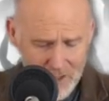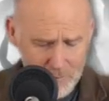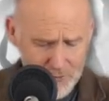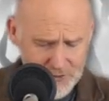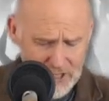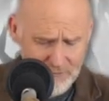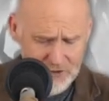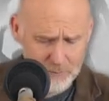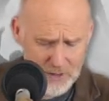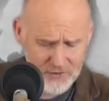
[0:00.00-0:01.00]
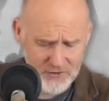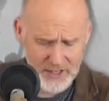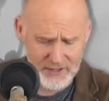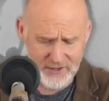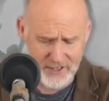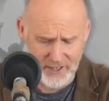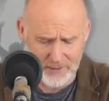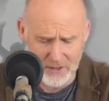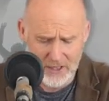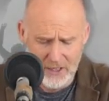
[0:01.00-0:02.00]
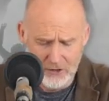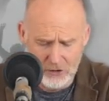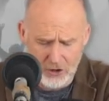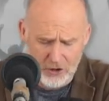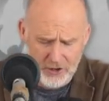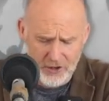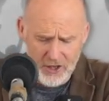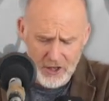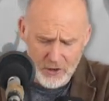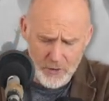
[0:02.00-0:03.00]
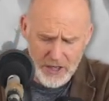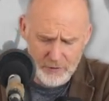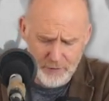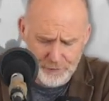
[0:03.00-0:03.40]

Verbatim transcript: But David's men said to him, Look, we are